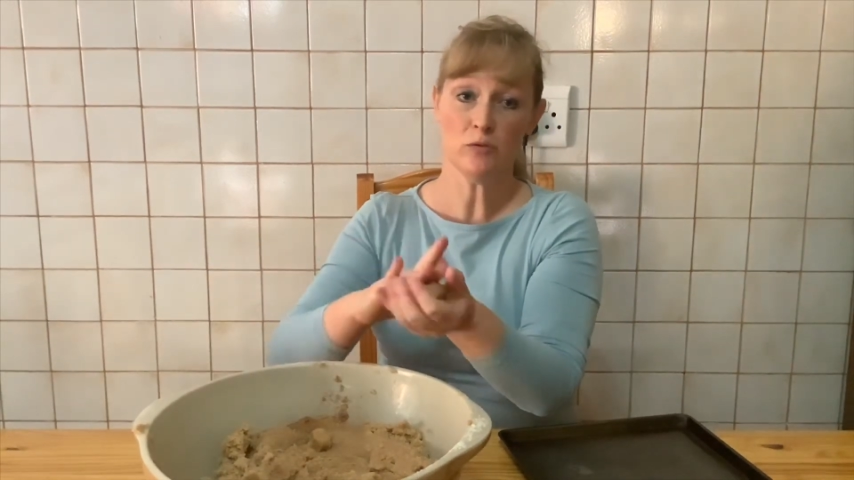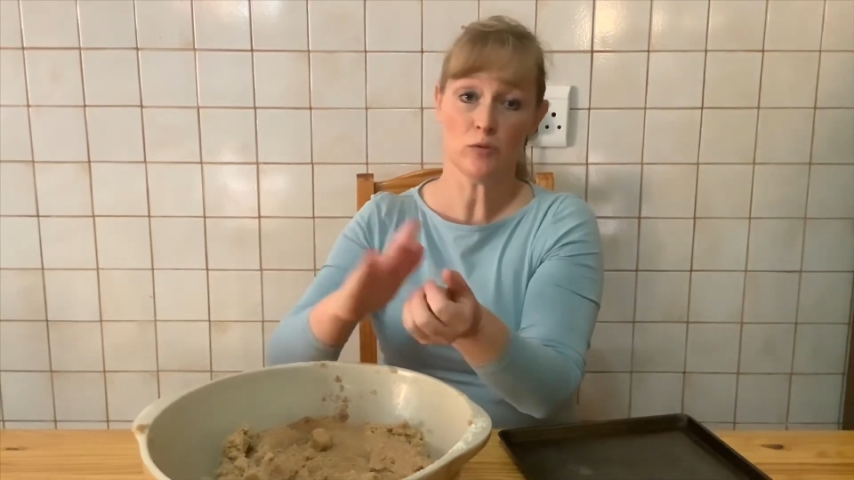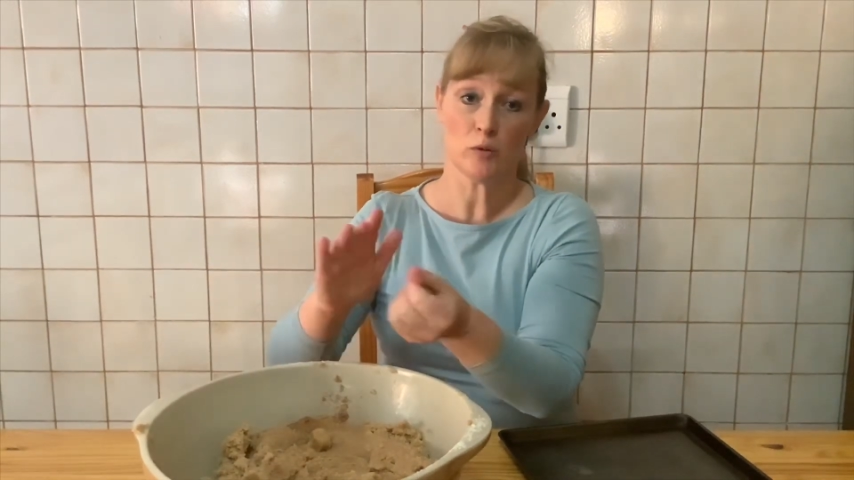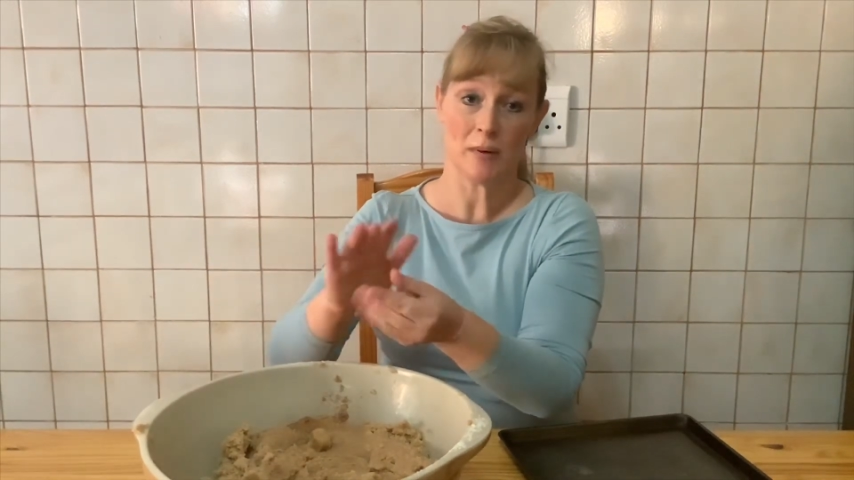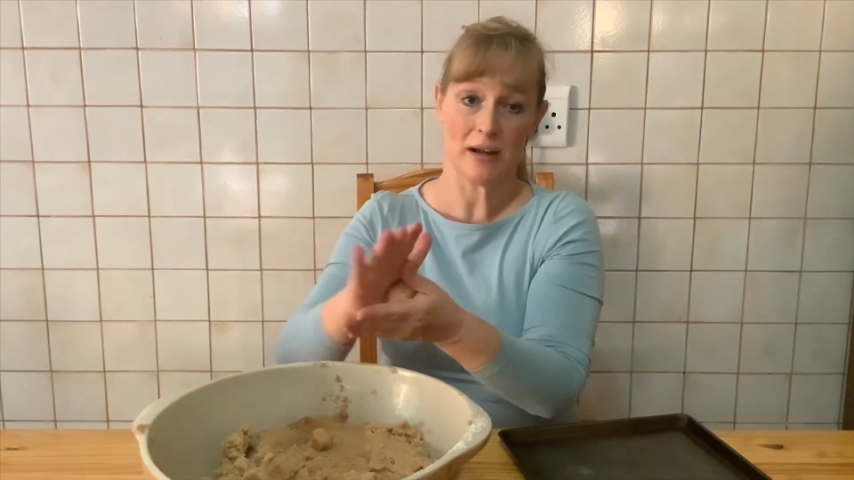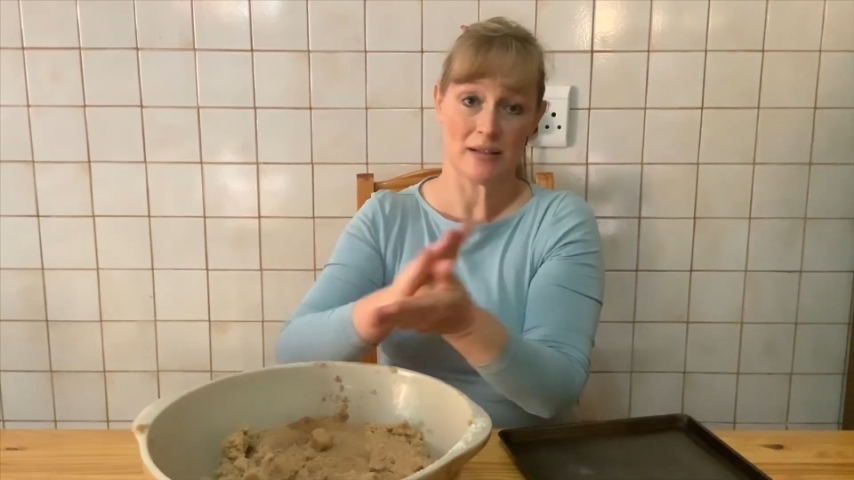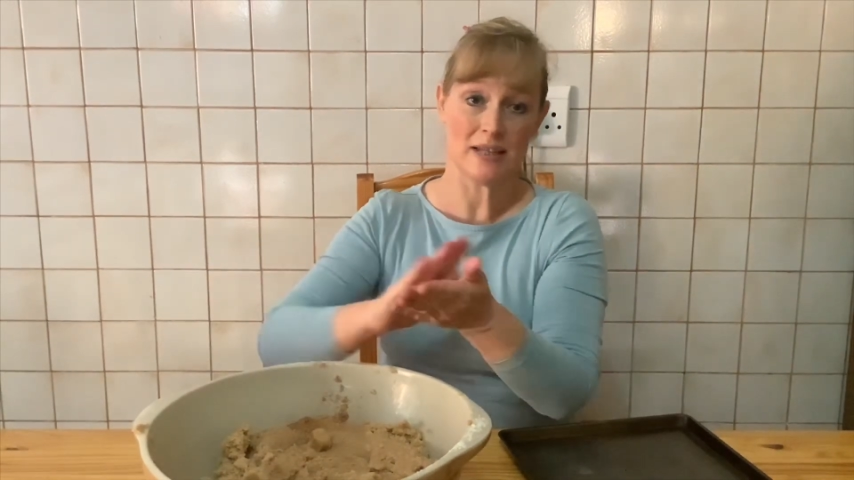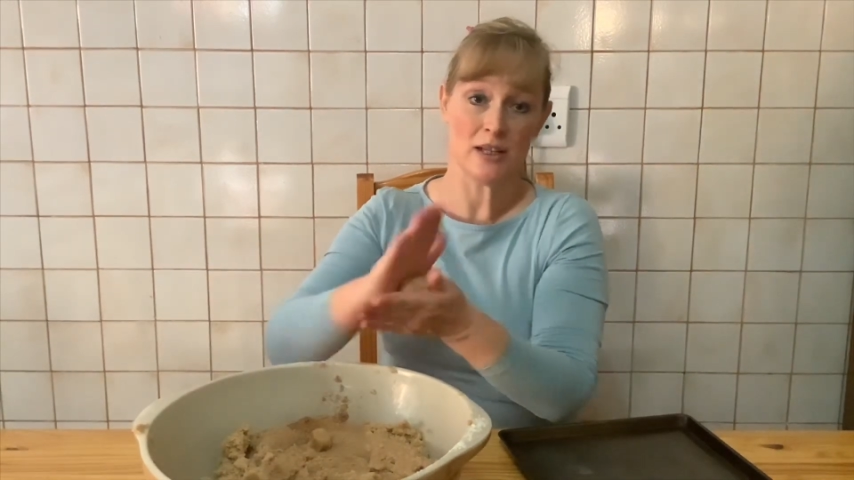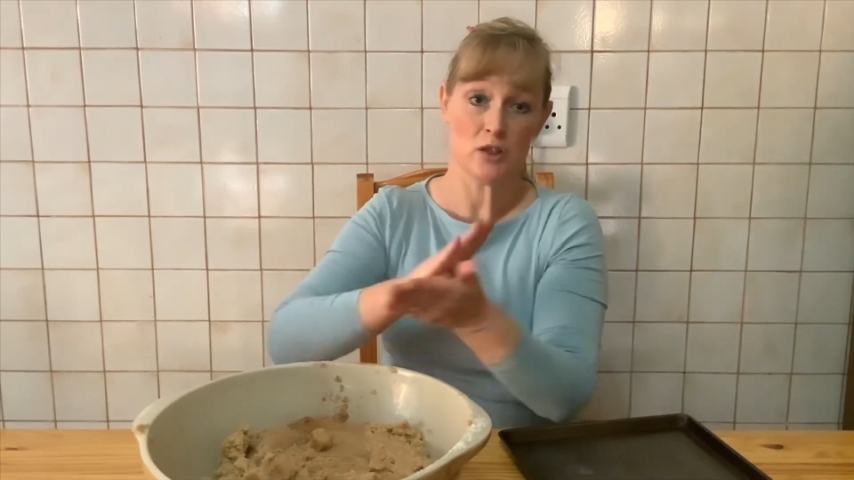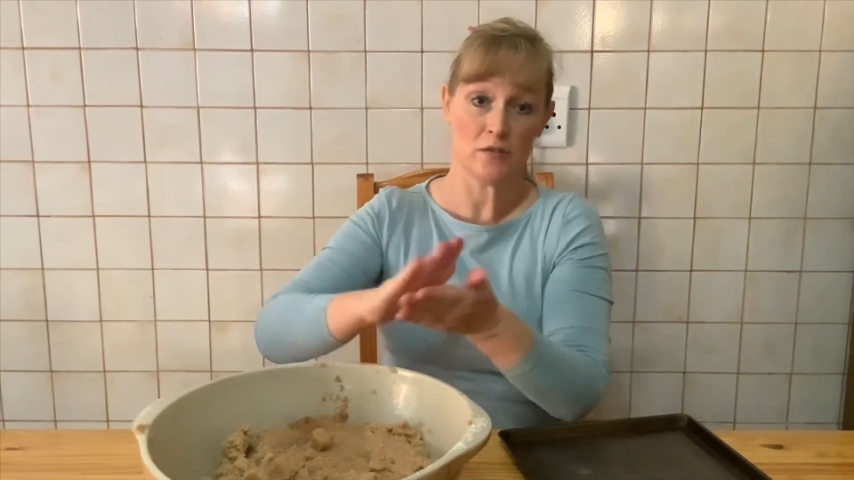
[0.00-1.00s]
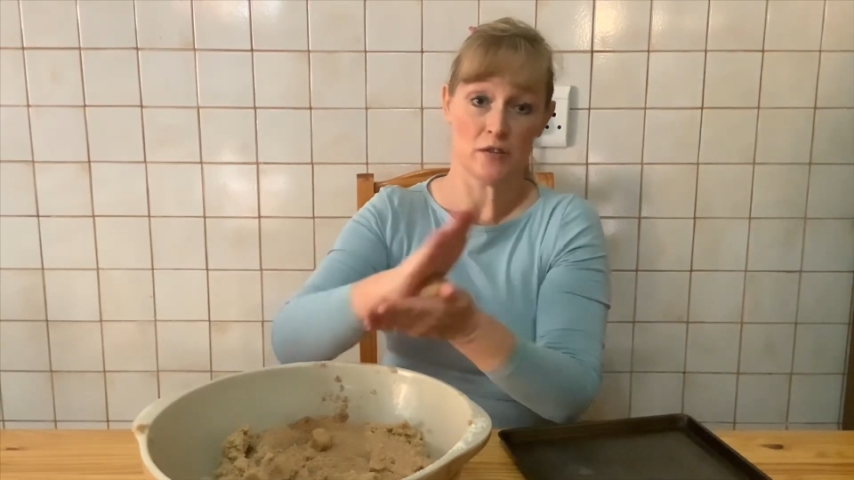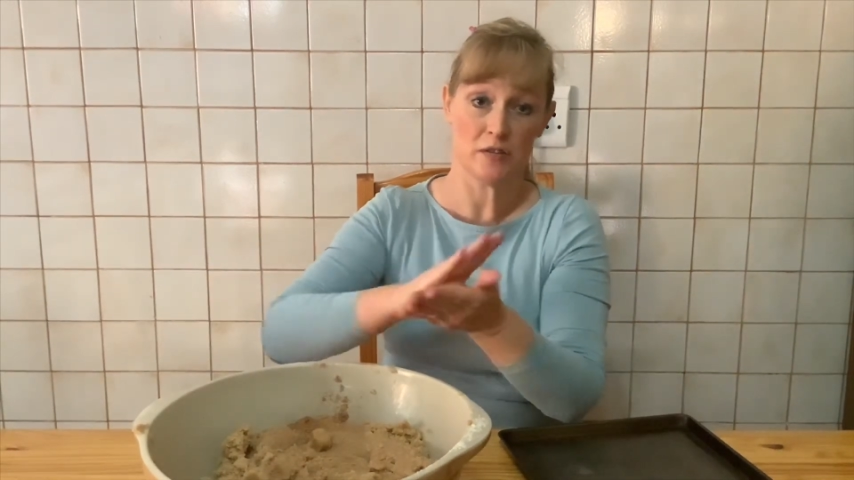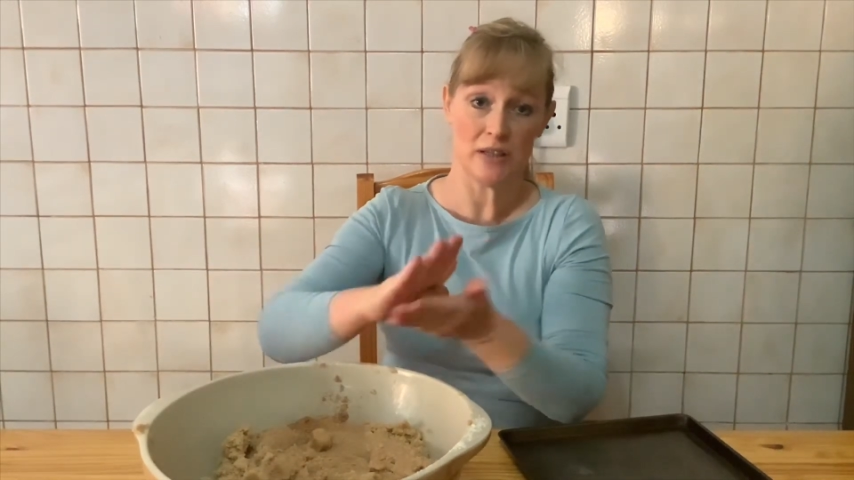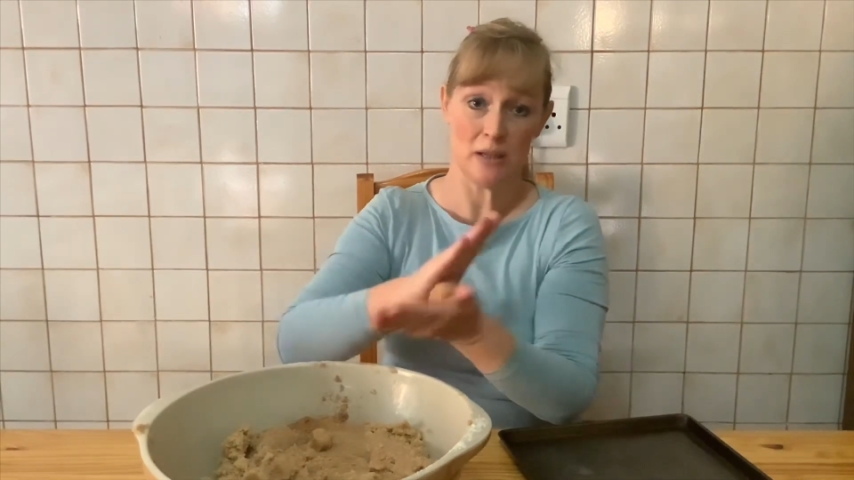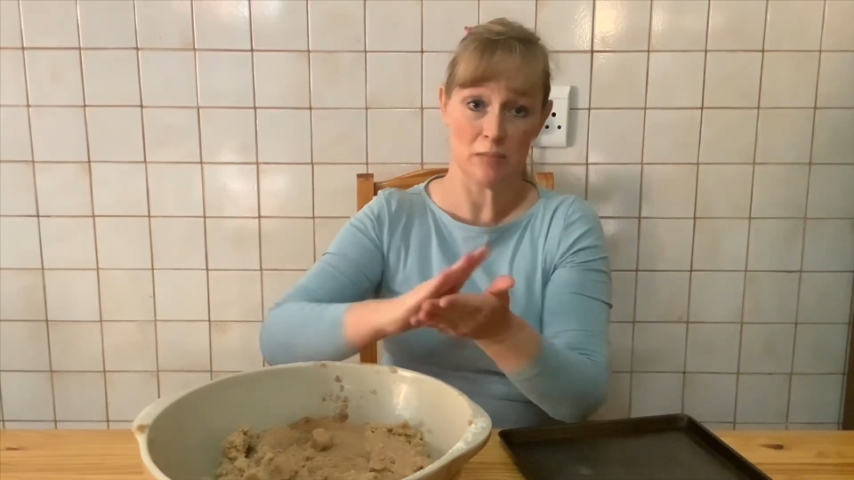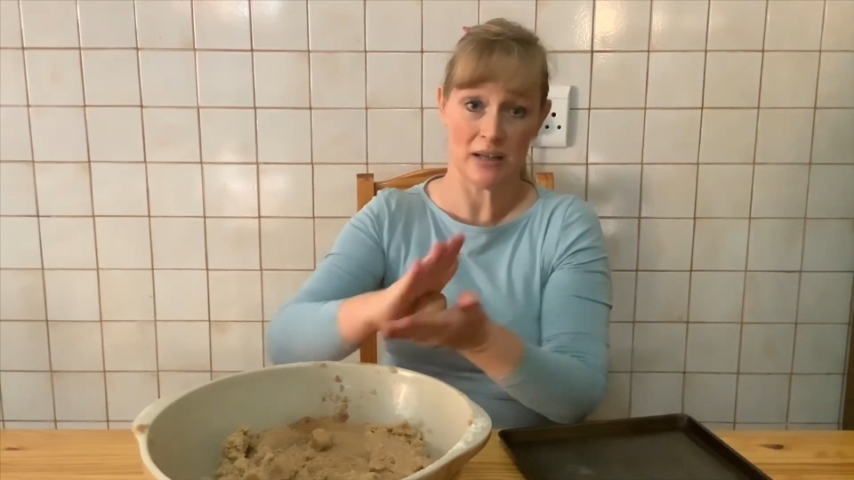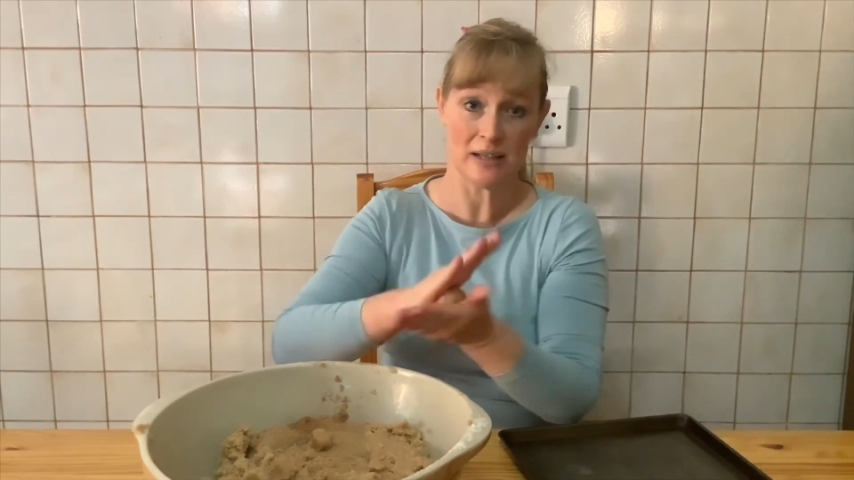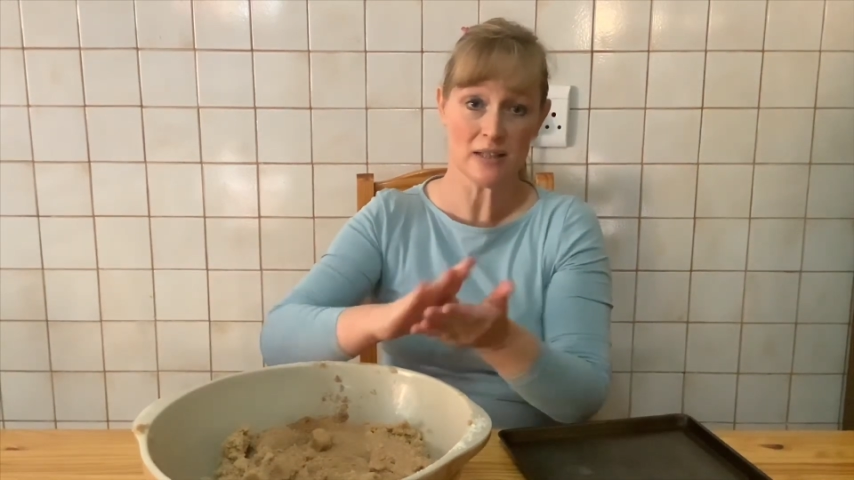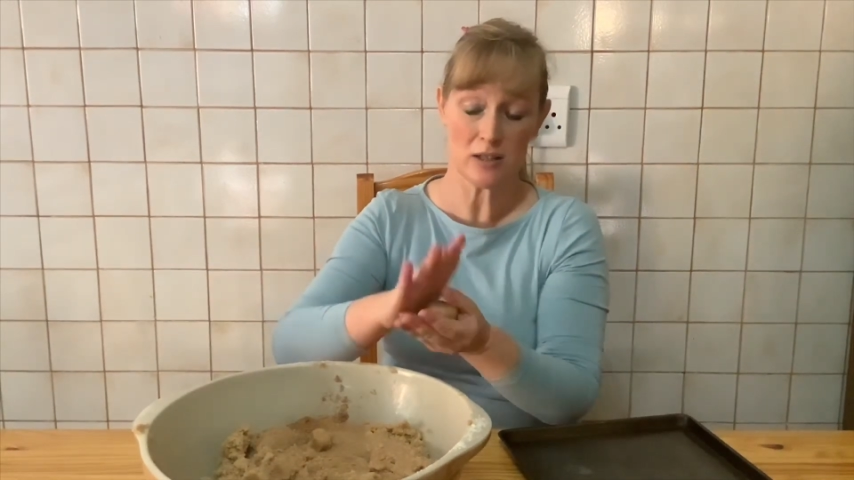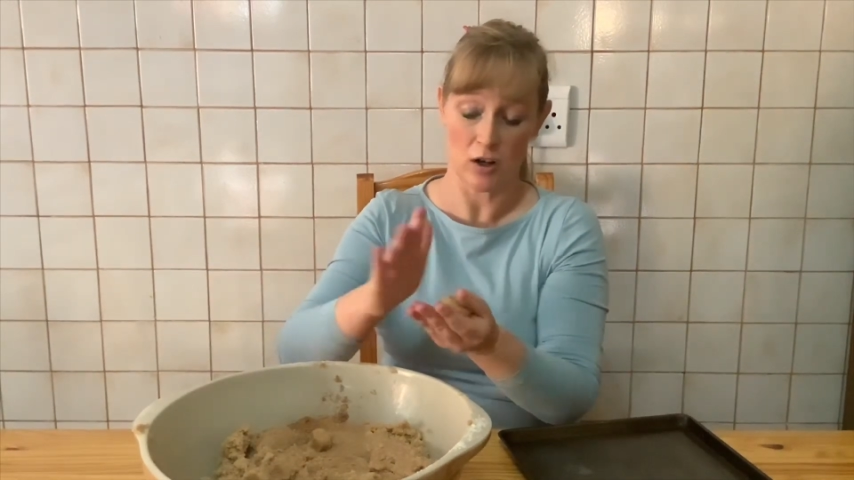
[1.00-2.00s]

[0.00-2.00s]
for about 10 to 15 minutes on